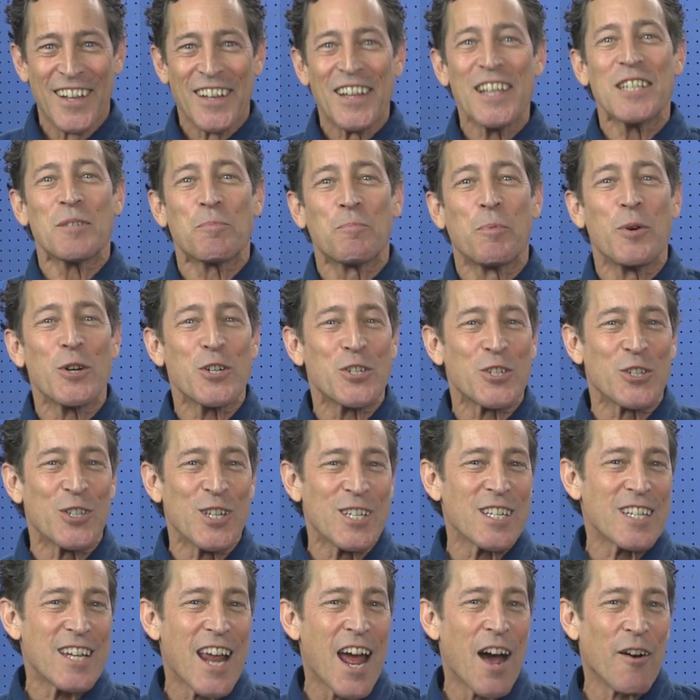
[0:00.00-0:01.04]
Let's push
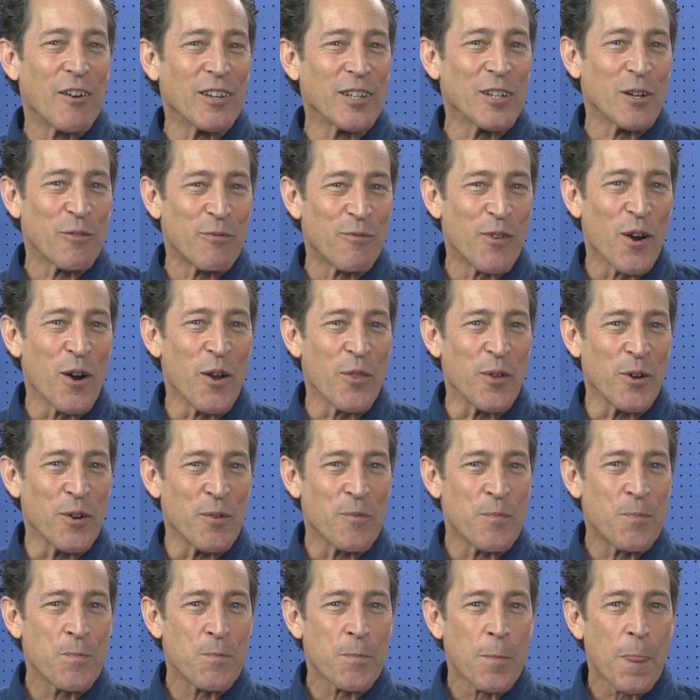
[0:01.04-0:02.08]
this now a little farther.
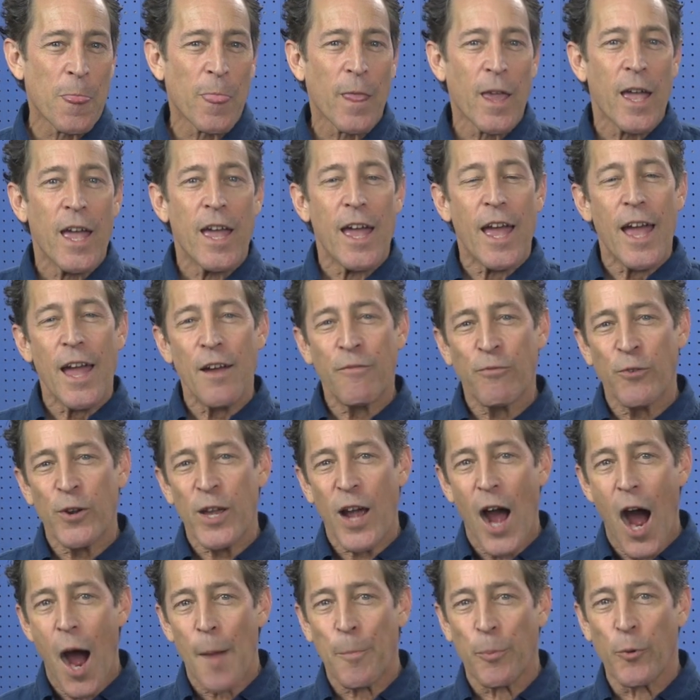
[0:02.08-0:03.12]

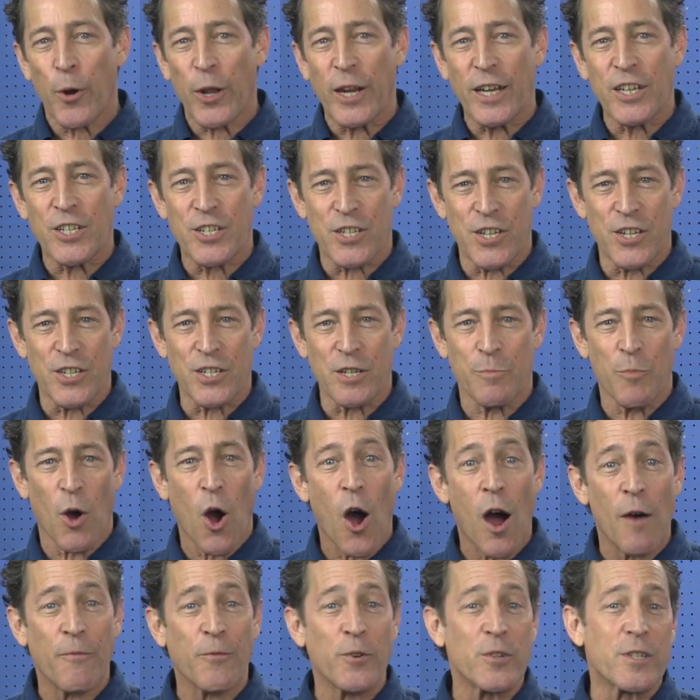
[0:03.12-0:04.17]
Every operating system
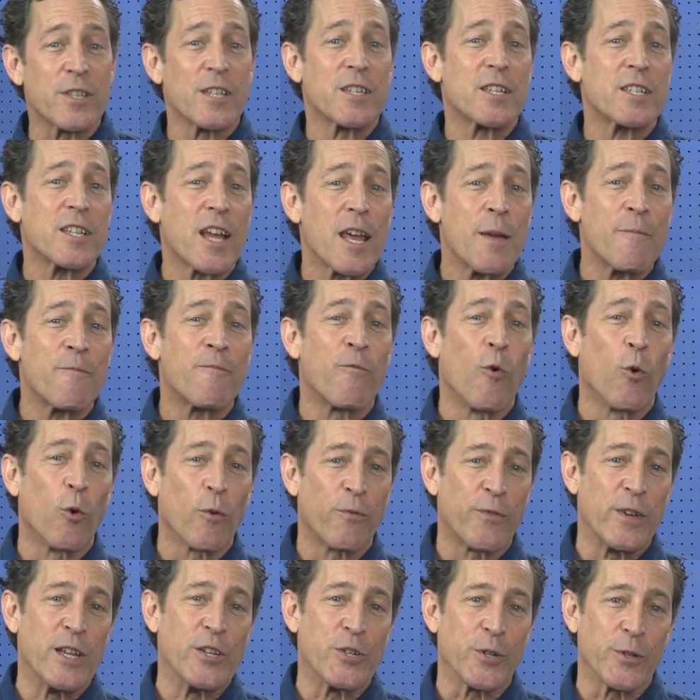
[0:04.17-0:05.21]
offers the same 4
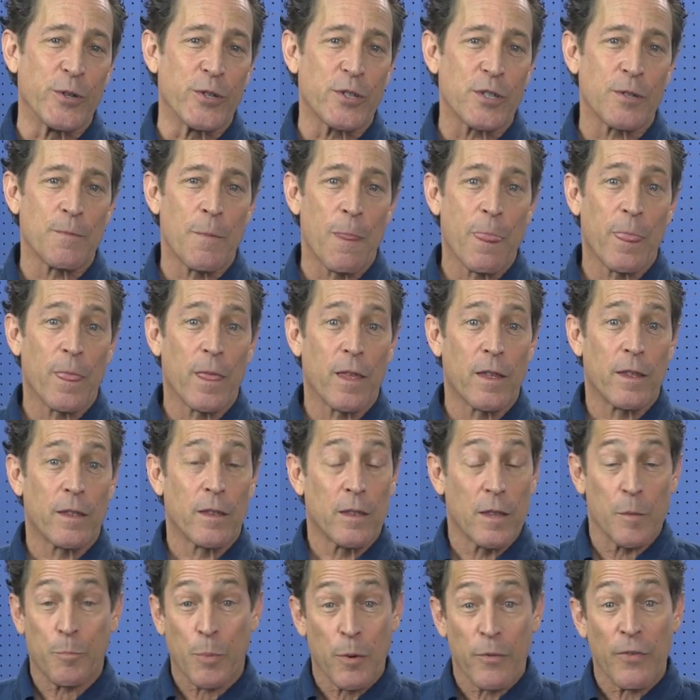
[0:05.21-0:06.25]
features.
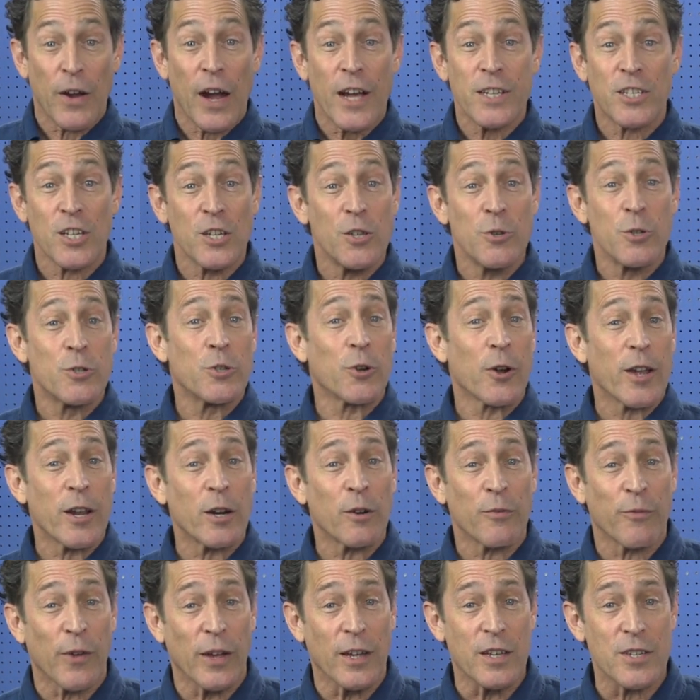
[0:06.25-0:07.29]
It provides a user
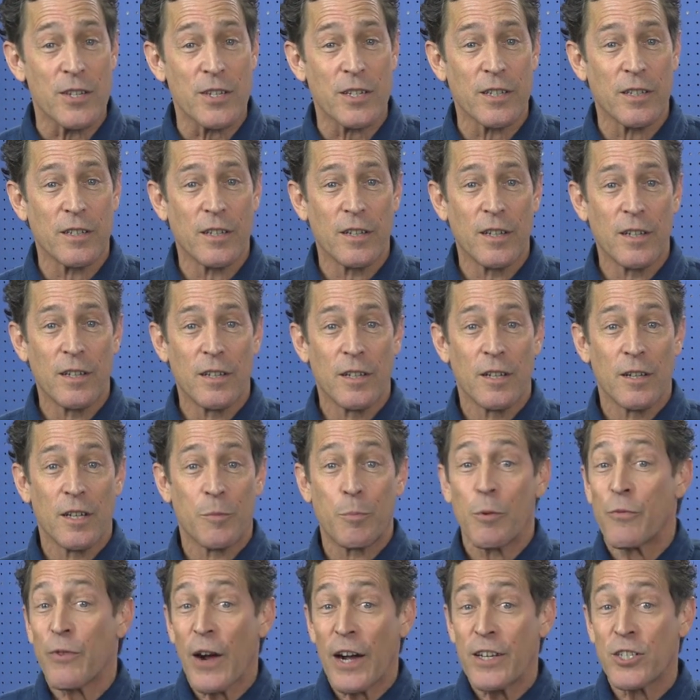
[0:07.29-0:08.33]
interface. It
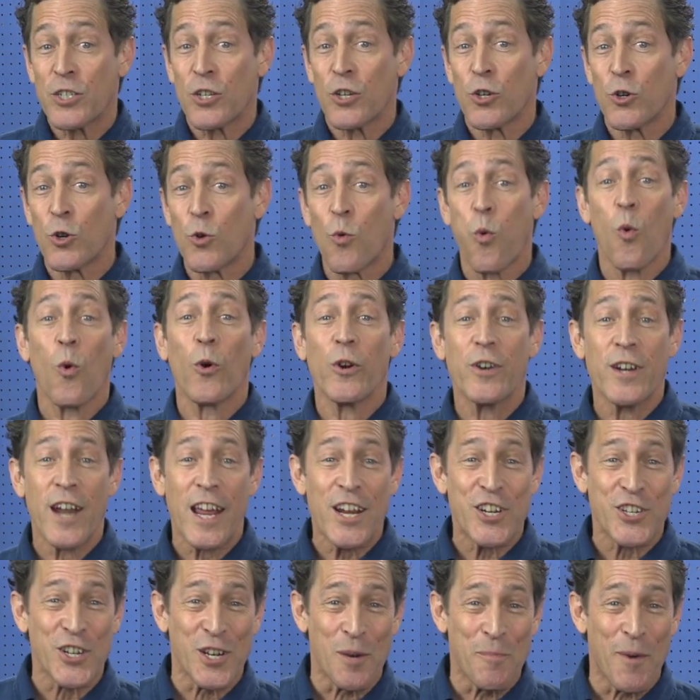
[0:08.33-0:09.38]
provides
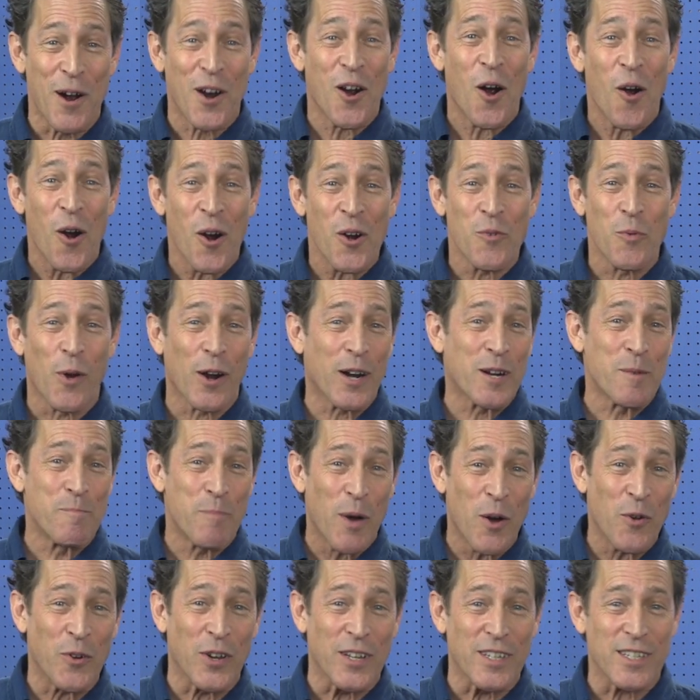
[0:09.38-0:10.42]
coordination among hardware
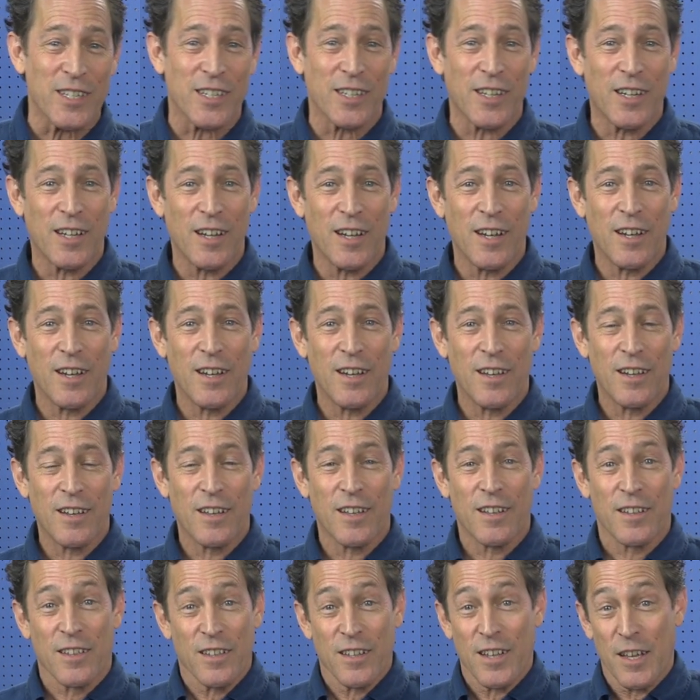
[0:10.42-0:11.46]
components.
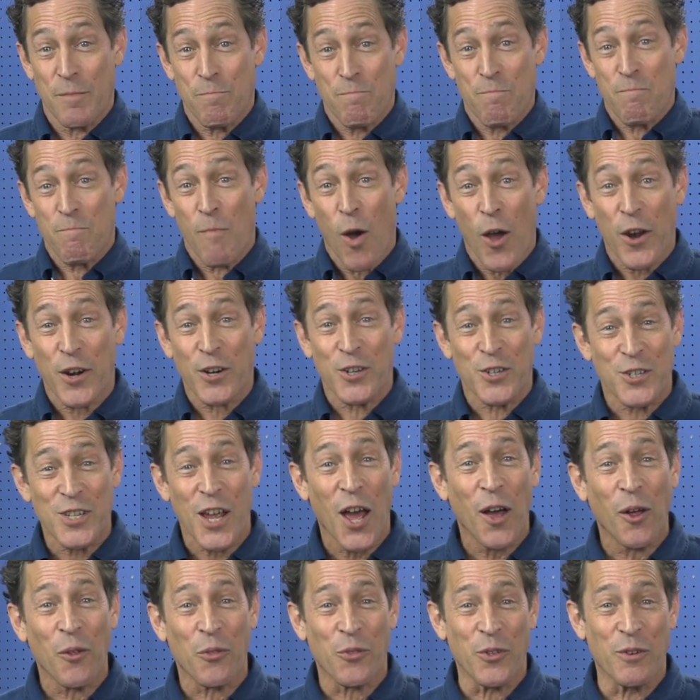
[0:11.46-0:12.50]
It monitors
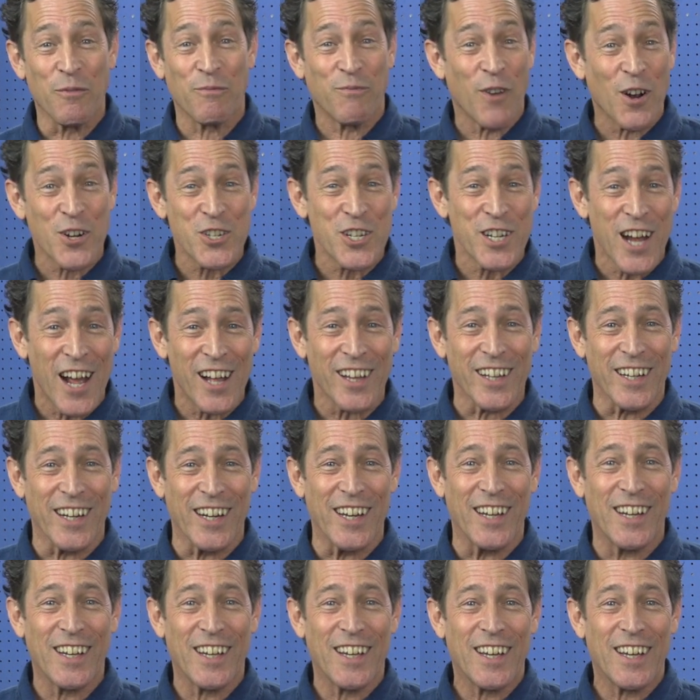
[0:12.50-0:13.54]
health and functionality.